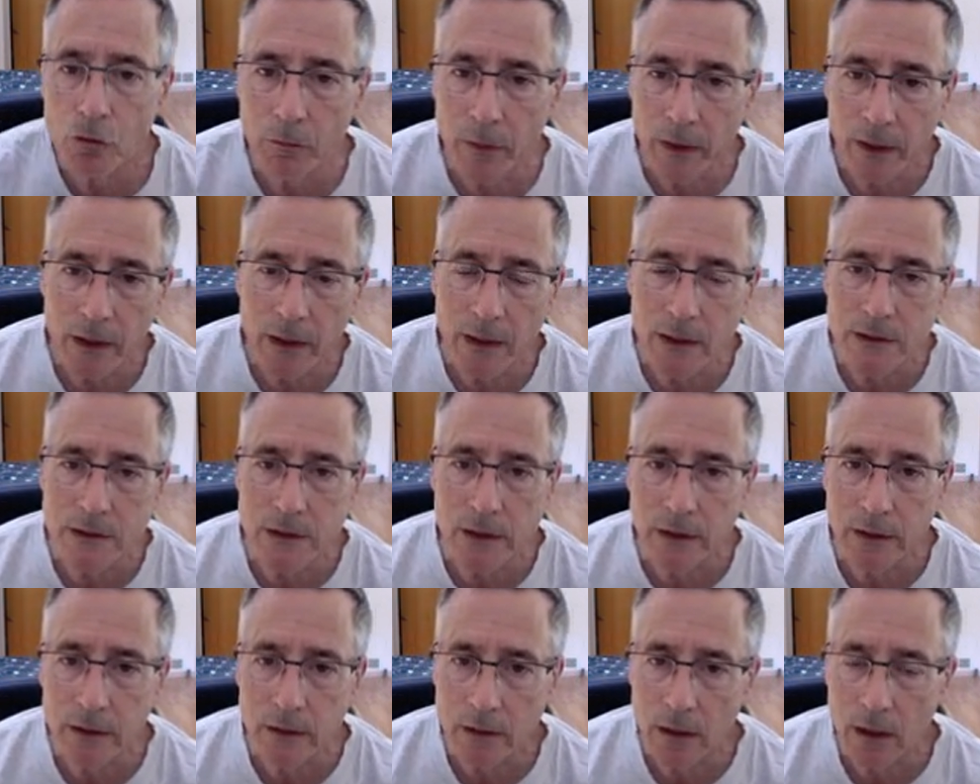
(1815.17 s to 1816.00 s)
to me
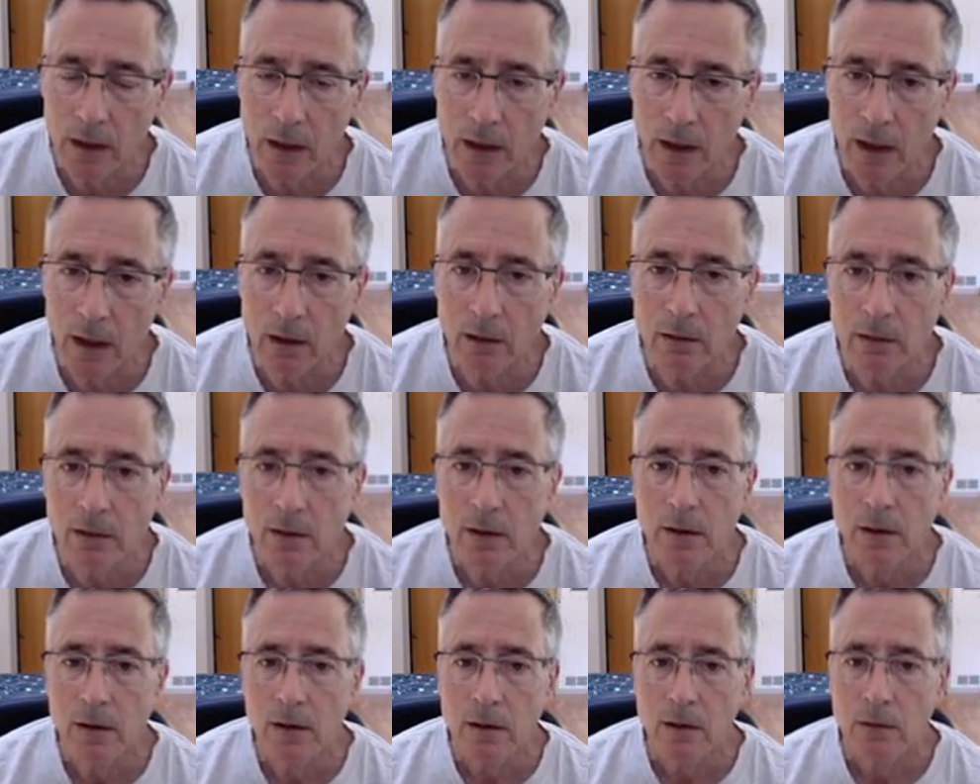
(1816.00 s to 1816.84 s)
as it
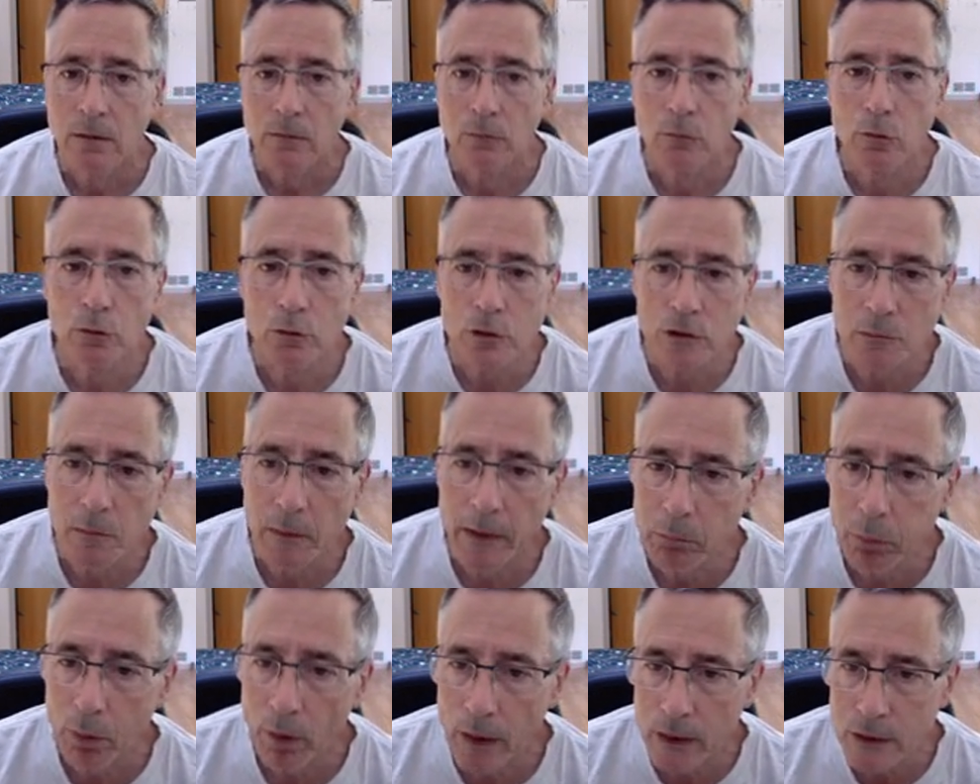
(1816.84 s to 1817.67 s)

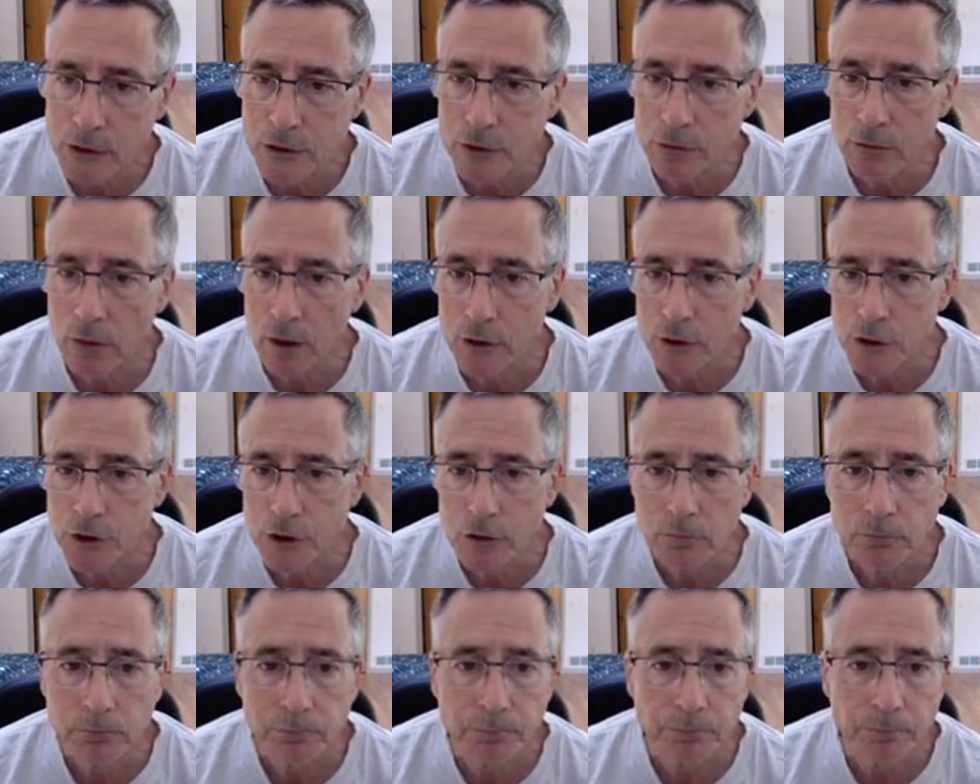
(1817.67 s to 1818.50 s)
ruins my pawn
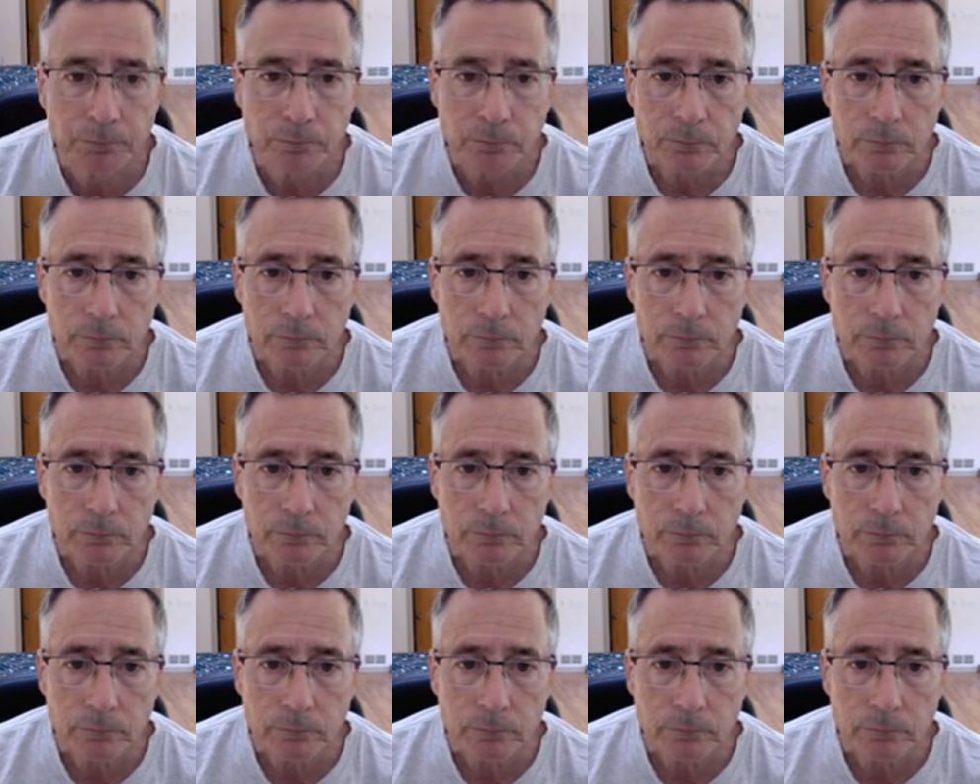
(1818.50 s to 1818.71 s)
structure.